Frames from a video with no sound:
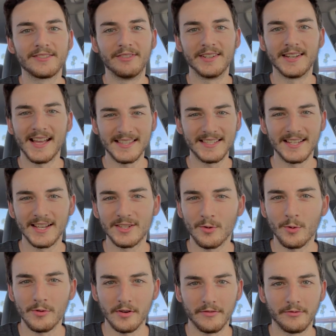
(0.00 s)
Venezia's
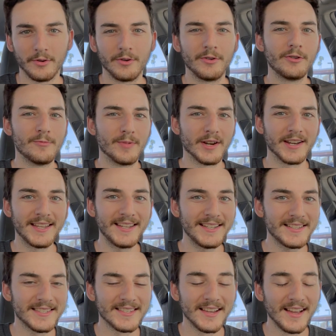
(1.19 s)
order for Uber
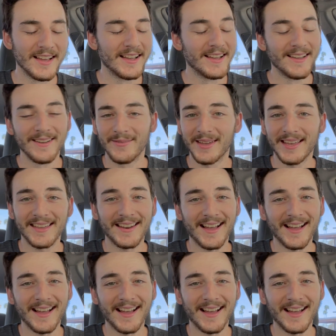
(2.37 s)
Eats. Man,